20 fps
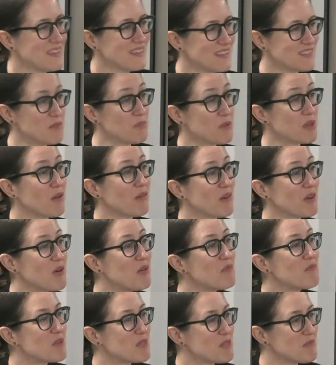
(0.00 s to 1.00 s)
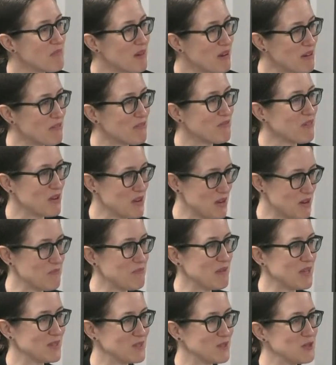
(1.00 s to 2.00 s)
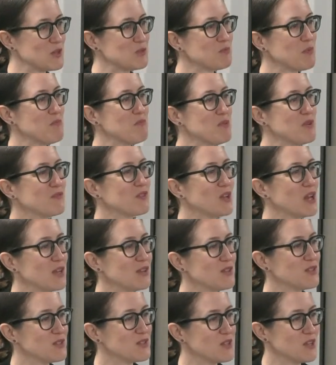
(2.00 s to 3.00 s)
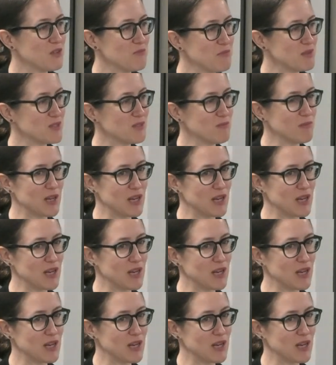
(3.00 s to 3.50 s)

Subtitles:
something going on with the microphone, it appears. So it's just been moved closer to you, Mr.